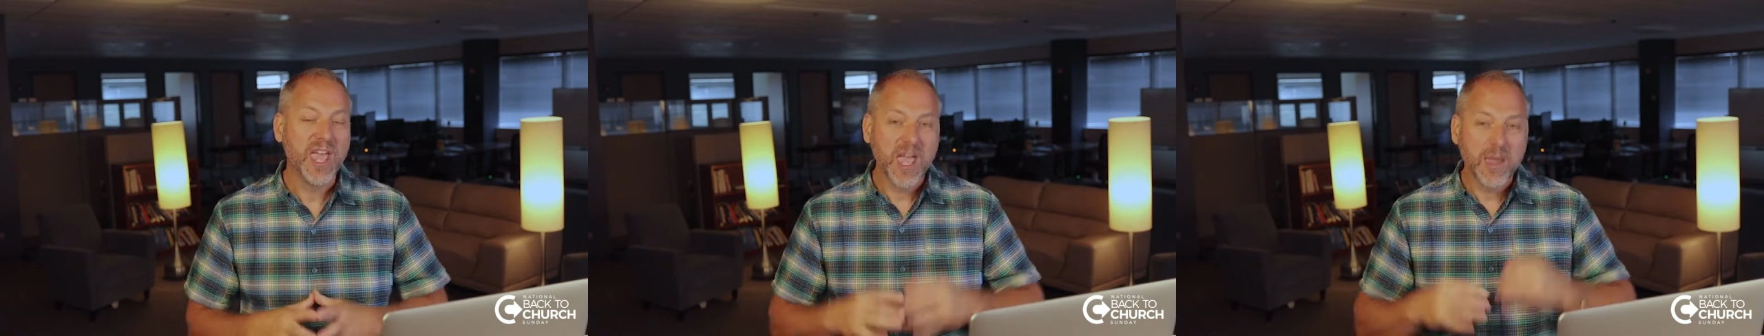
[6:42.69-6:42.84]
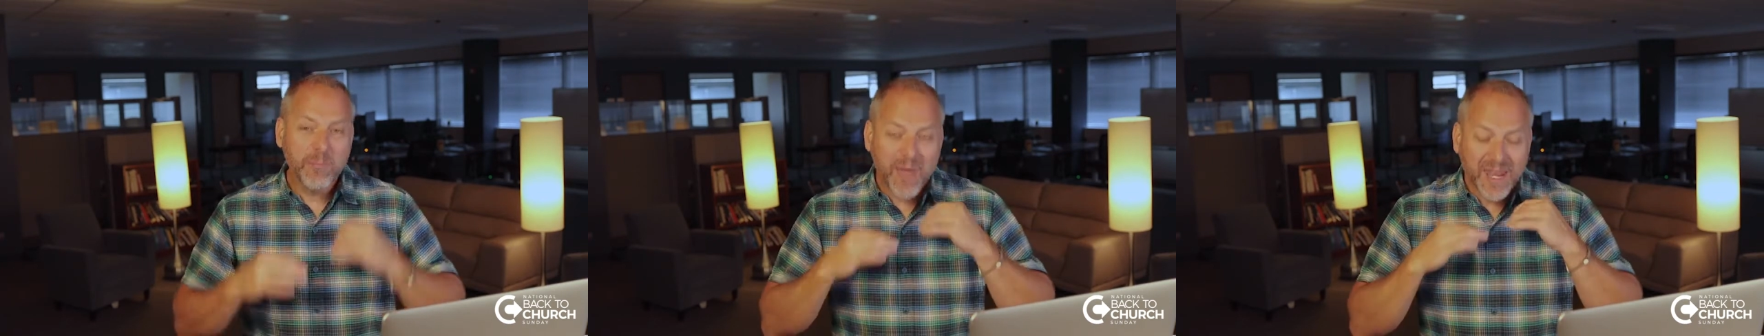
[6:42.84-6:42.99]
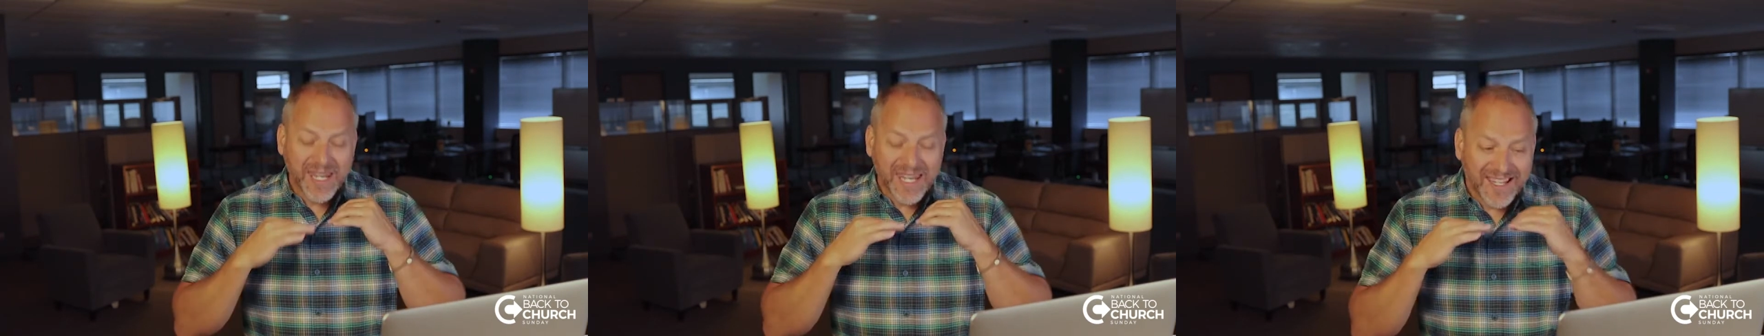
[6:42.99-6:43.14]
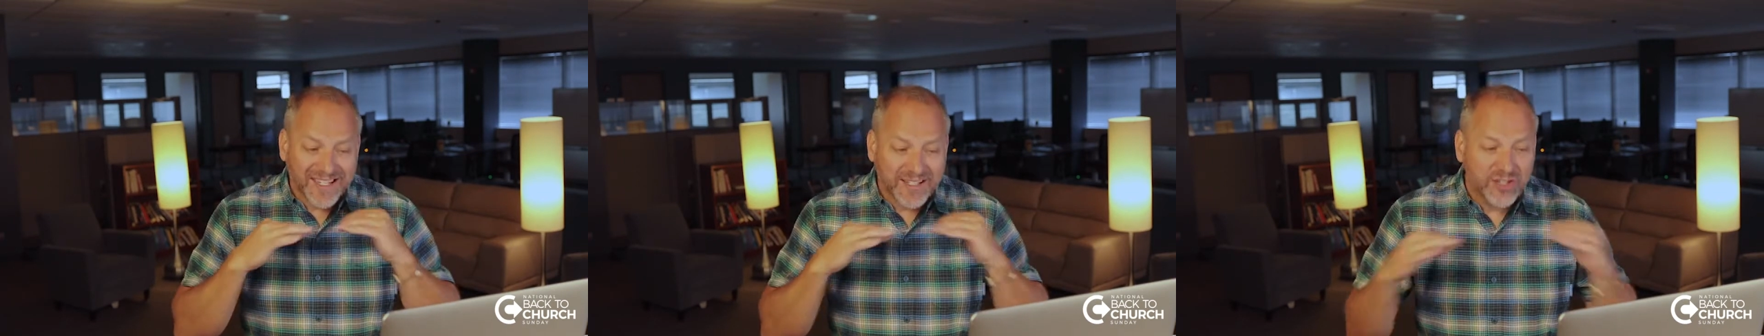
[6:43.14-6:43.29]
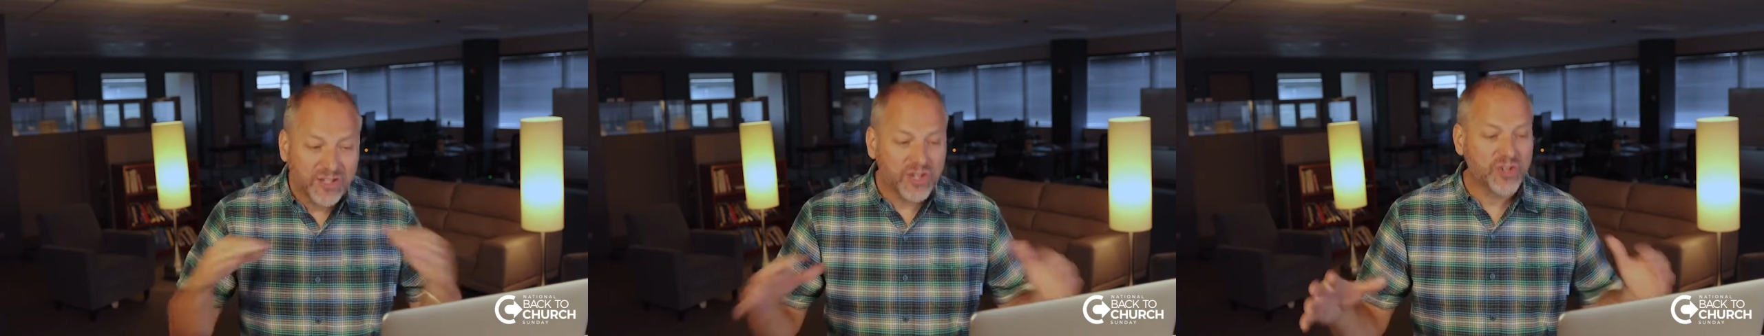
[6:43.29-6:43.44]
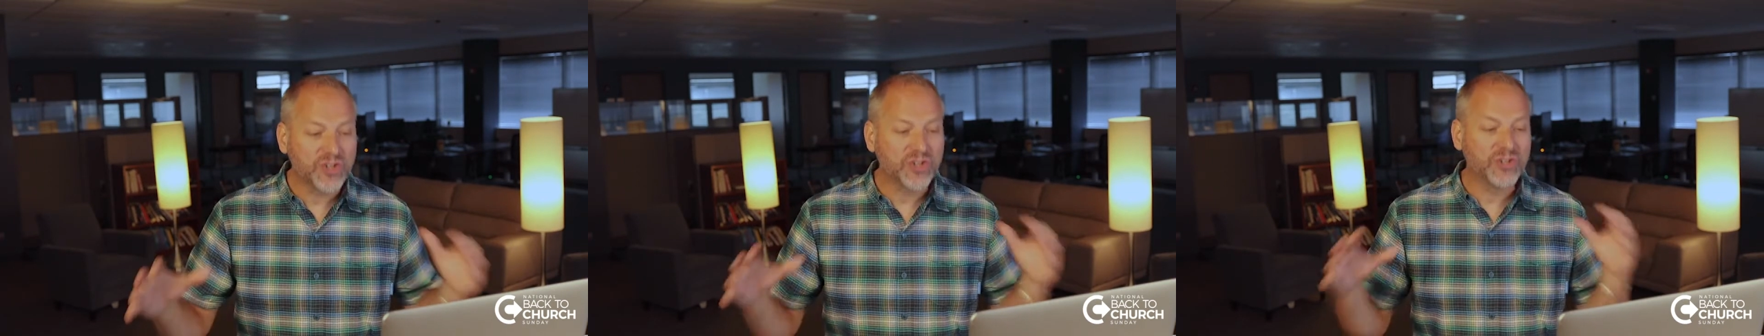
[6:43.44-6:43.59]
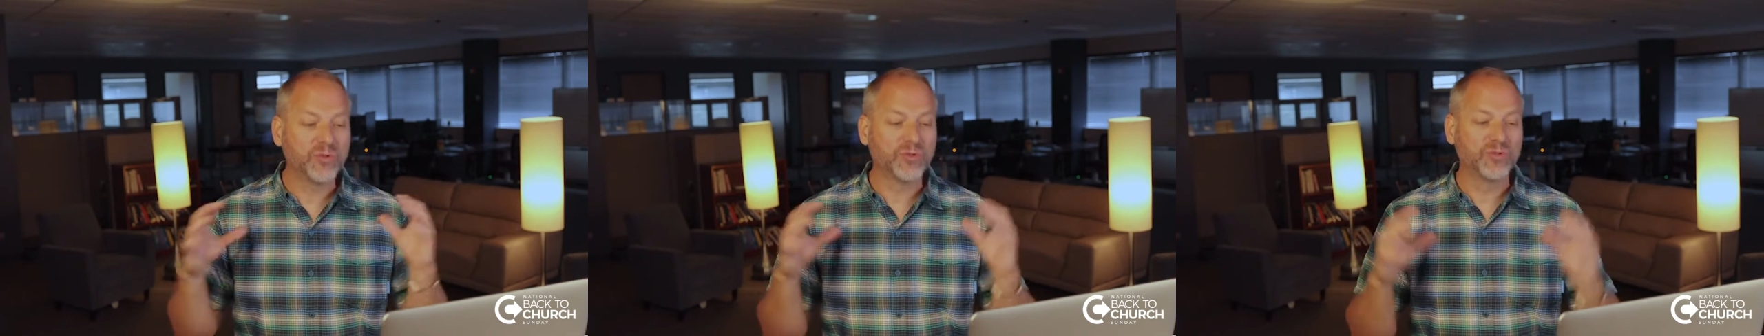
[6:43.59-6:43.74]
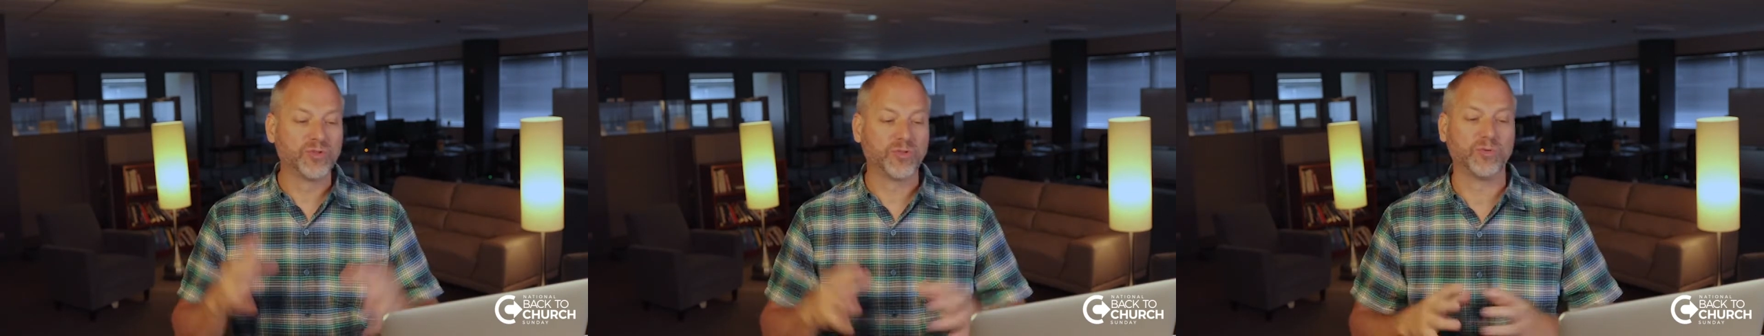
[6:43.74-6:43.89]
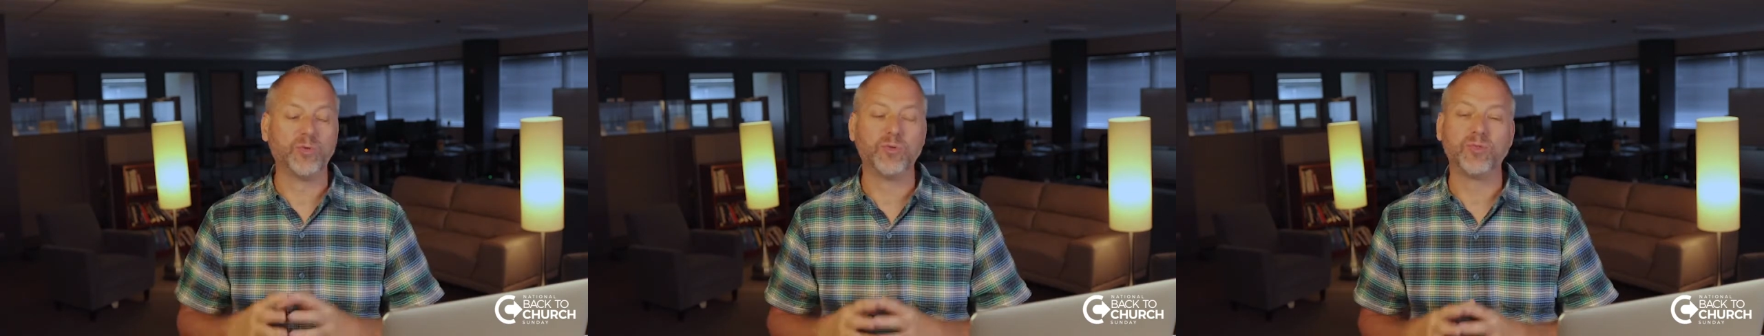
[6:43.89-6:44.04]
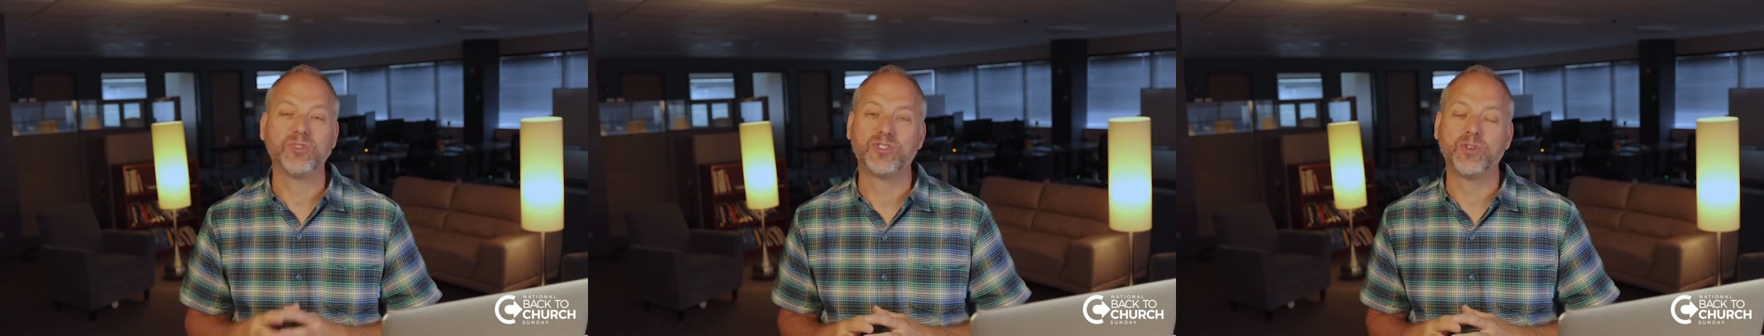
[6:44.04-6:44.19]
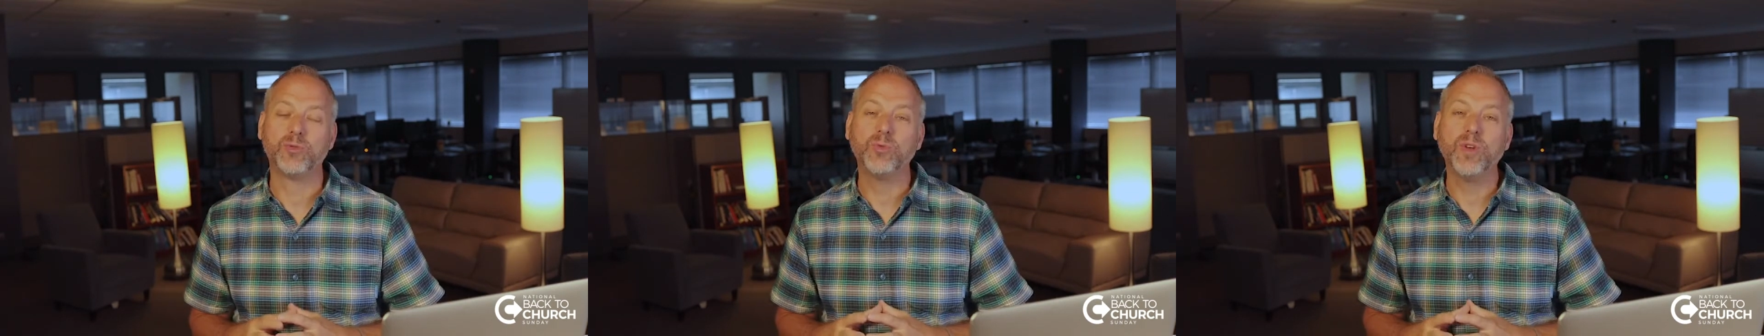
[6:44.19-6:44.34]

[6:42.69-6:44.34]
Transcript: and many additional tools to